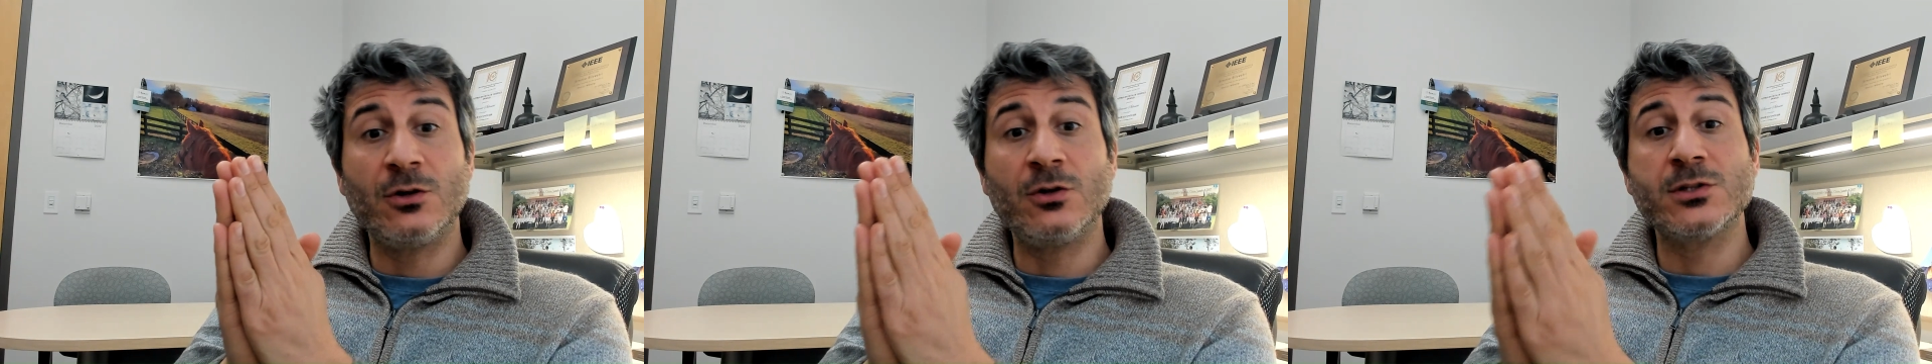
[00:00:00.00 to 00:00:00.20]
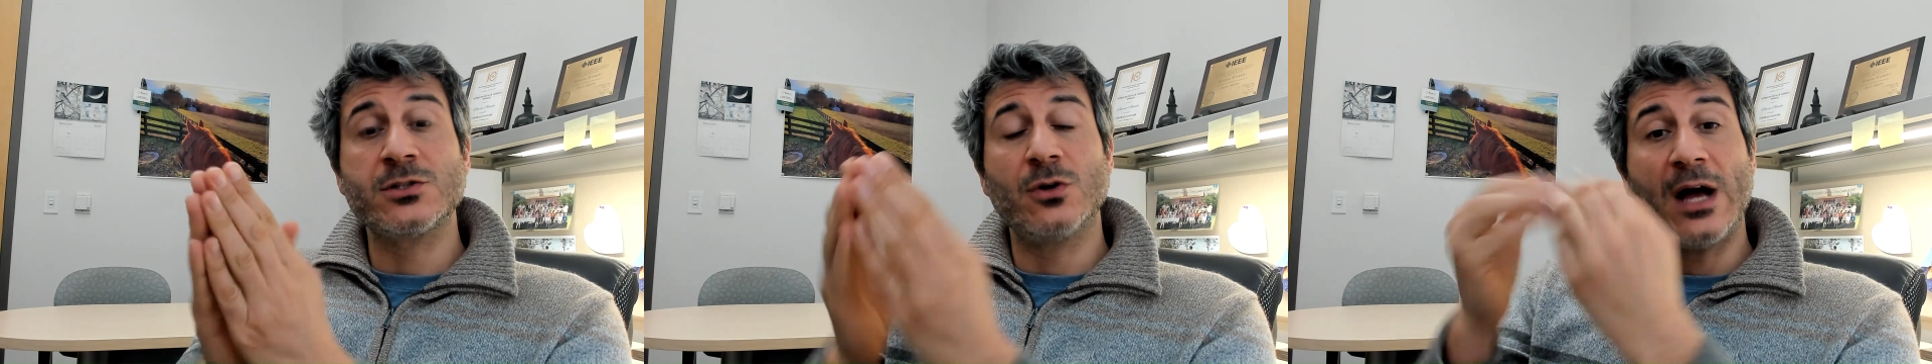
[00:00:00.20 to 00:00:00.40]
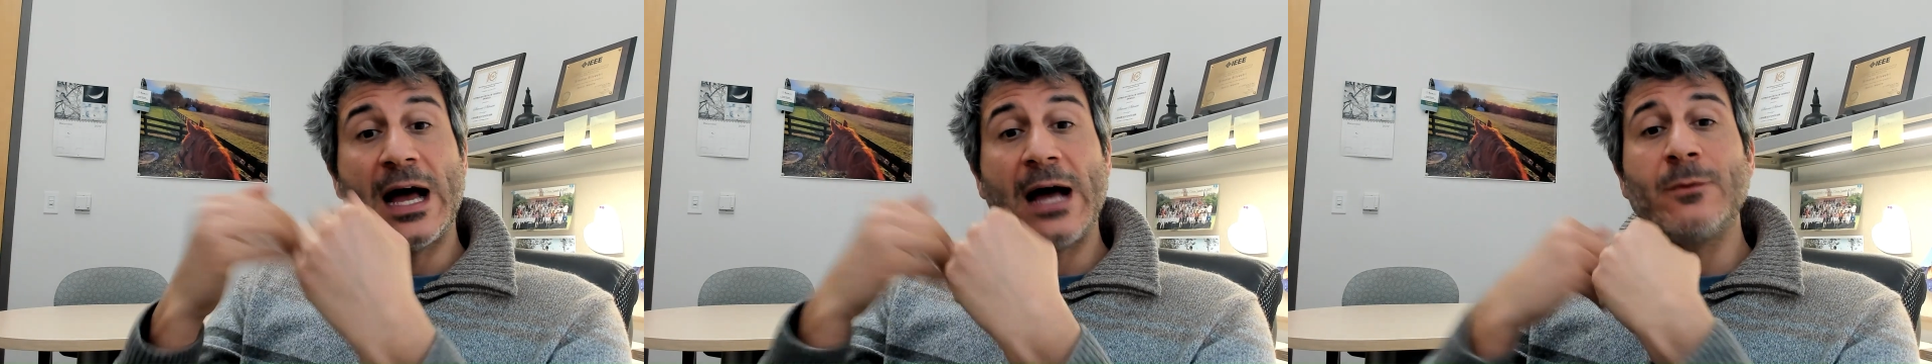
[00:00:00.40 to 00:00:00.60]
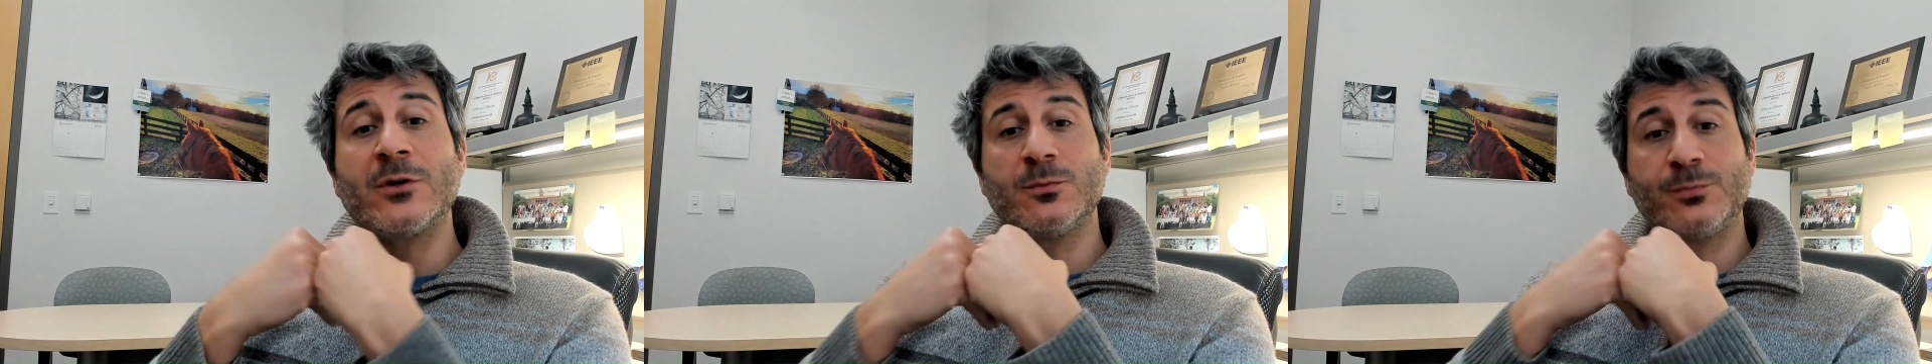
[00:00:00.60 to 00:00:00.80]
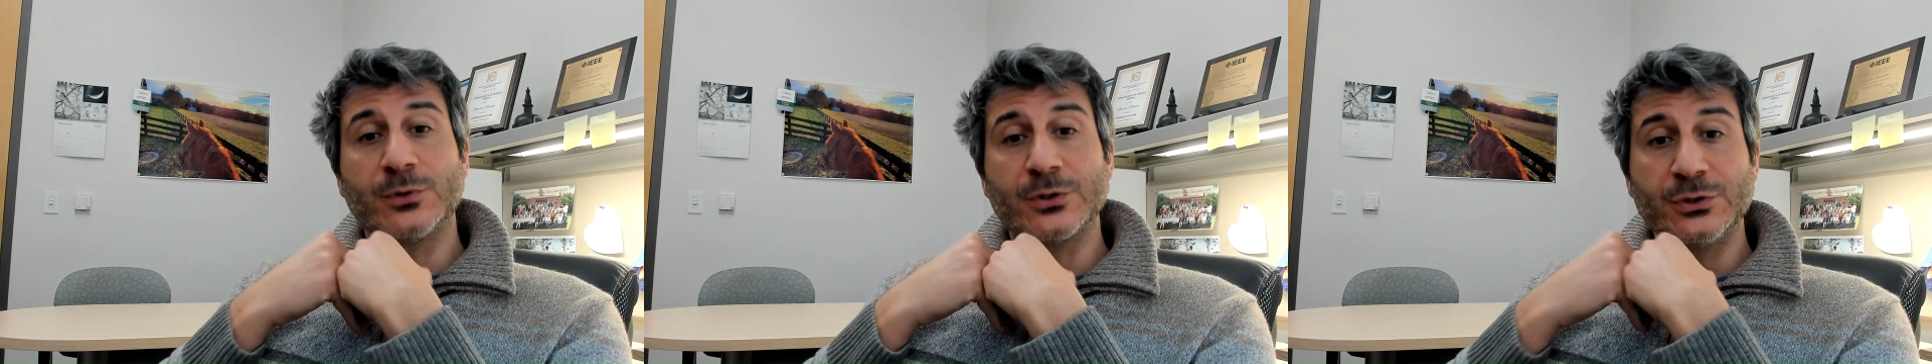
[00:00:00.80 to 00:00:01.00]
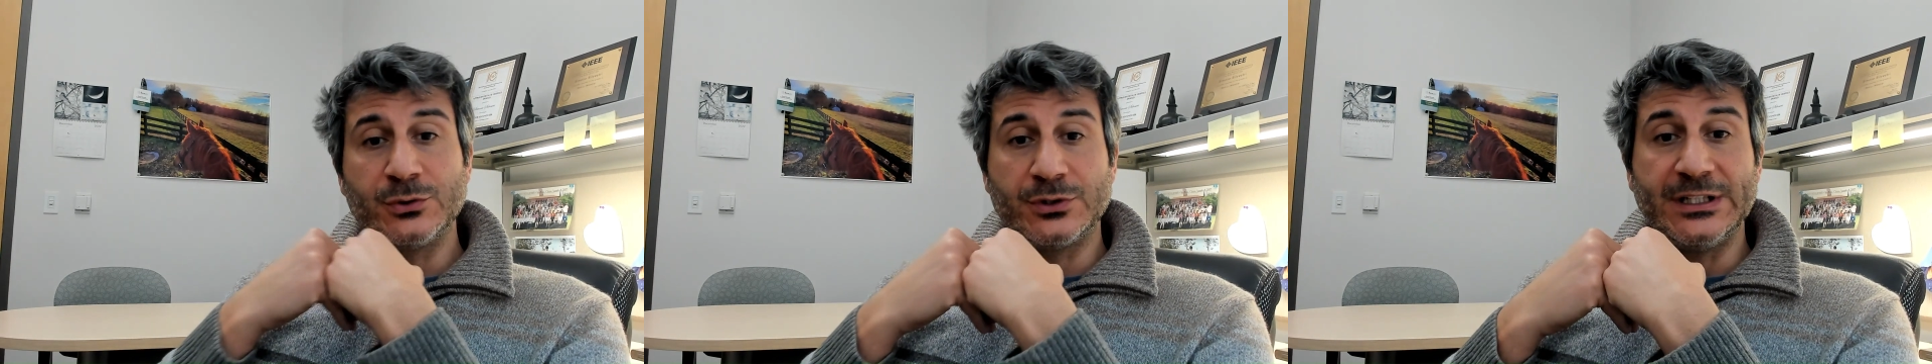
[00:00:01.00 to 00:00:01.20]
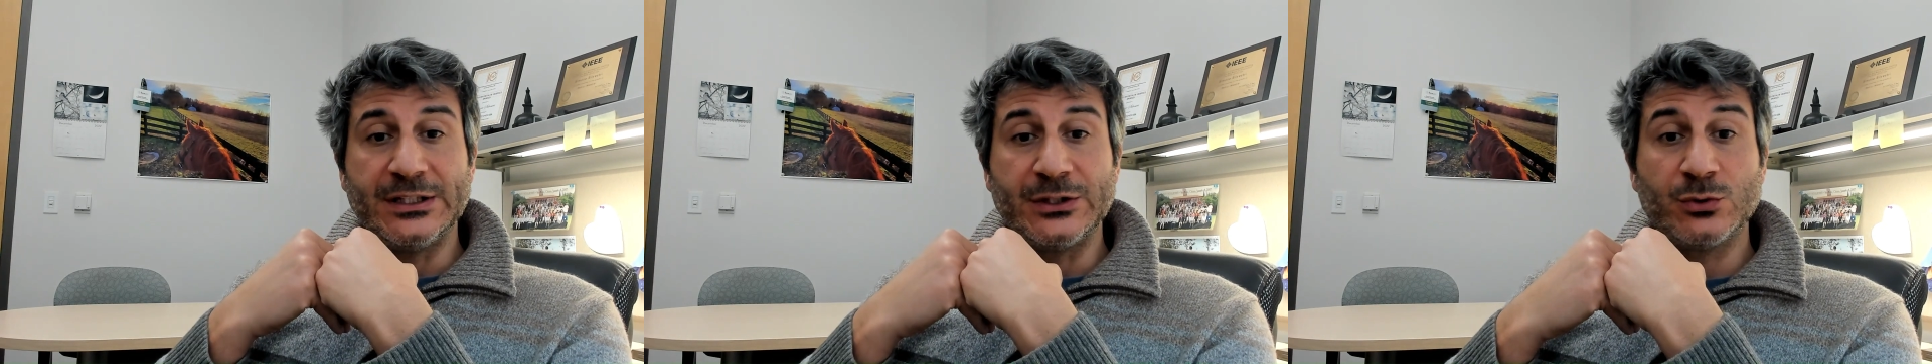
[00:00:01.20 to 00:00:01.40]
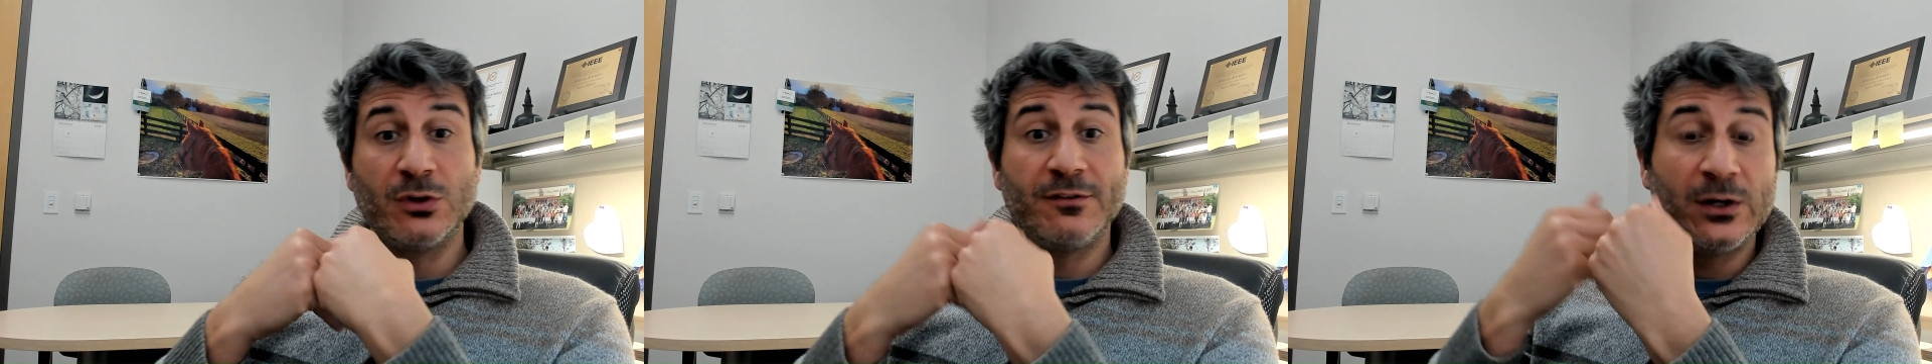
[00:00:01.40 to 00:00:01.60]
also our opportunity
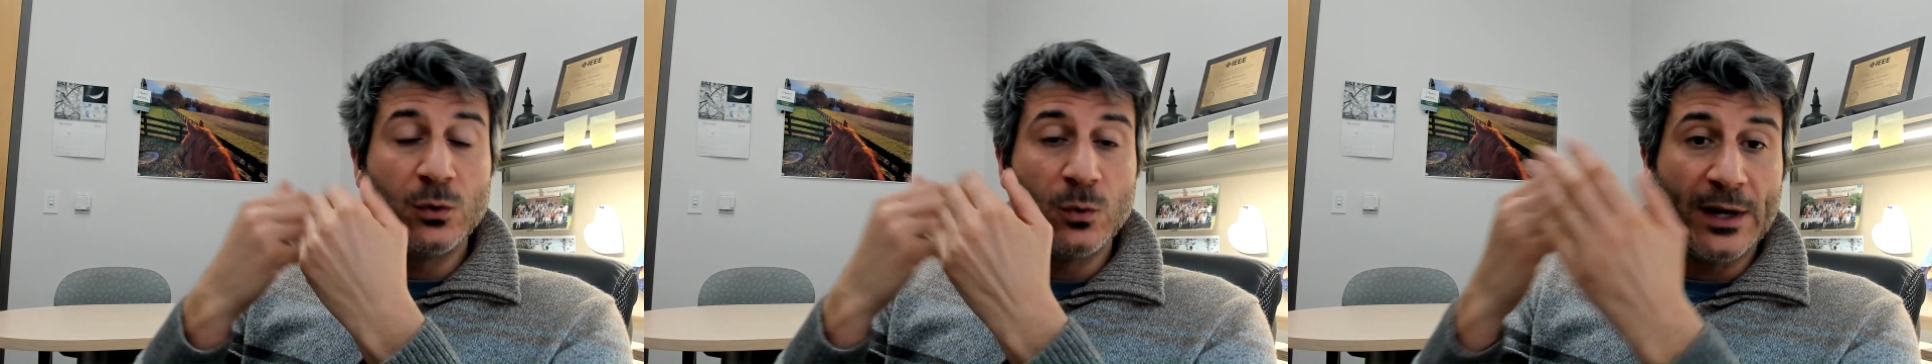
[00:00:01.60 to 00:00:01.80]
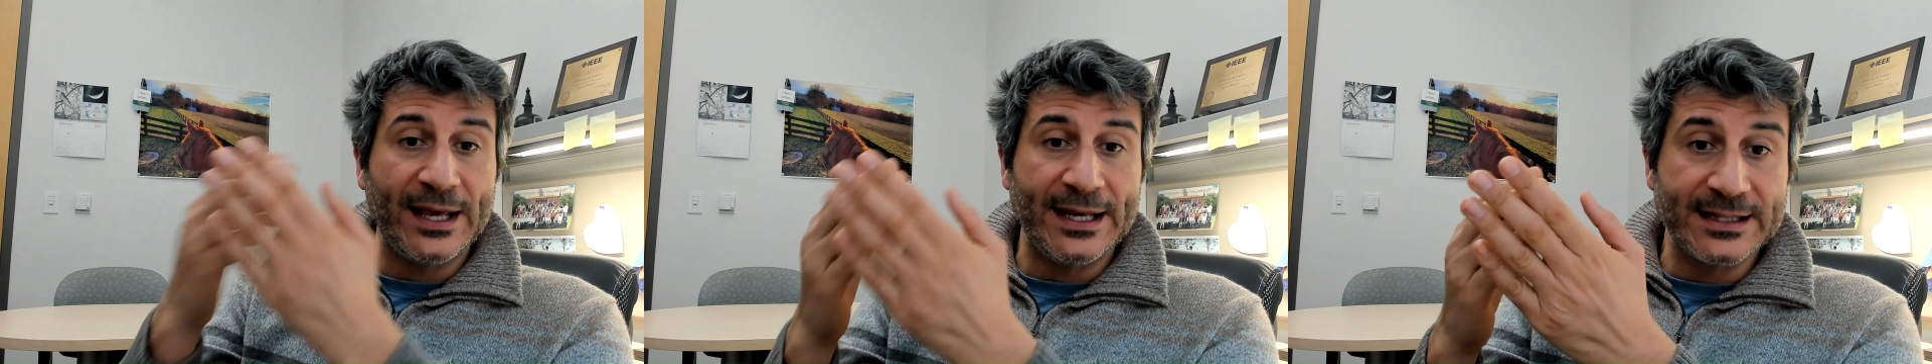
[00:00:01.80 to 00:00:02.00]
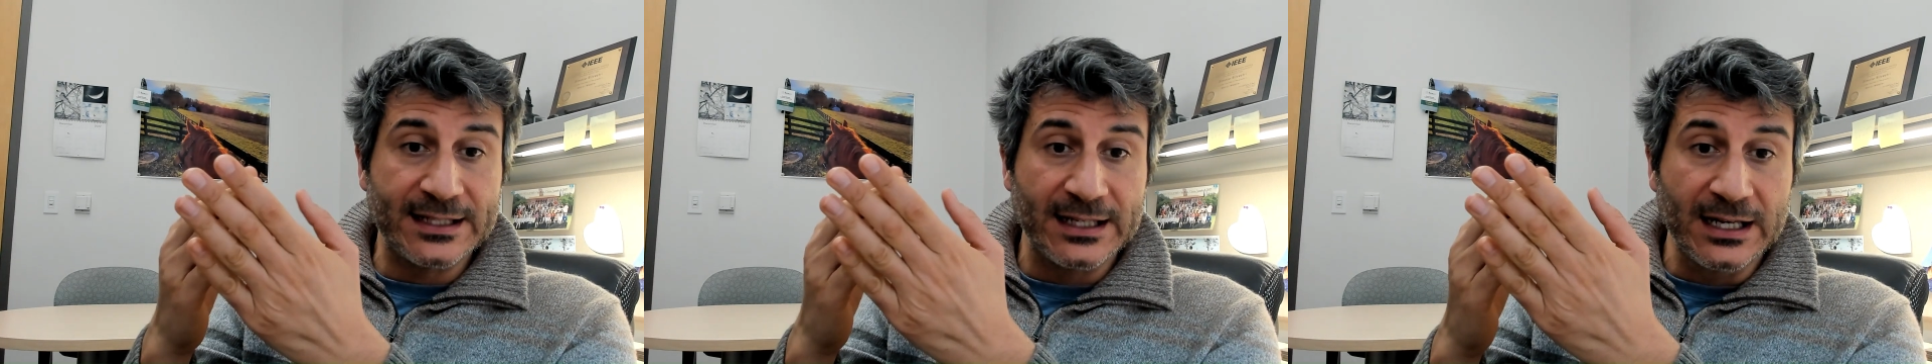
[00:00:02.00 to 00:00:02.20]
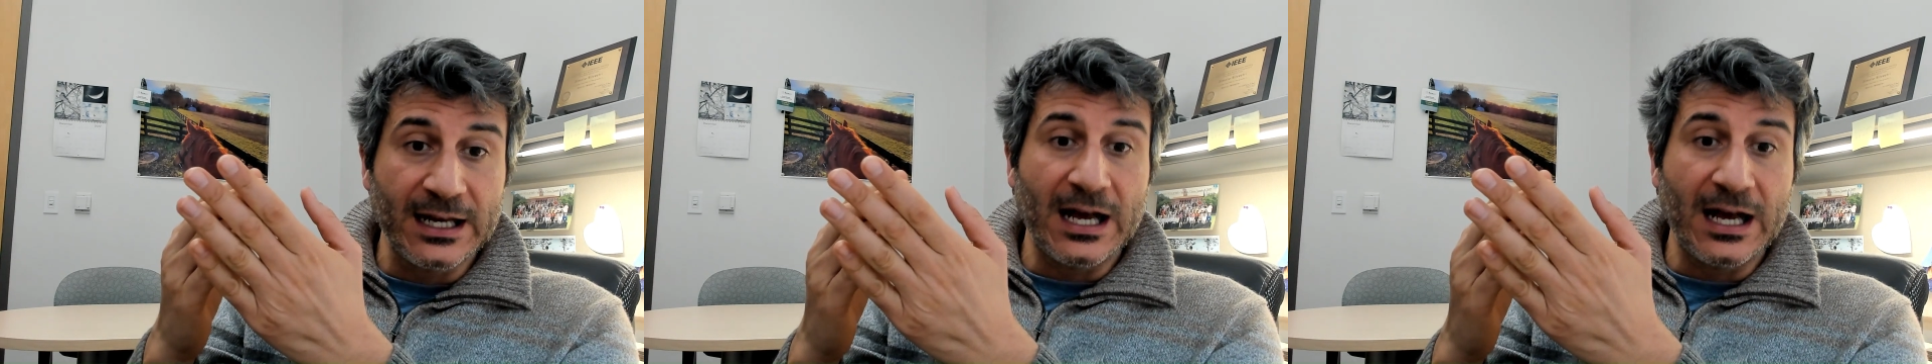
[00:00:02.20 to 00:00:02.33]
to evaluate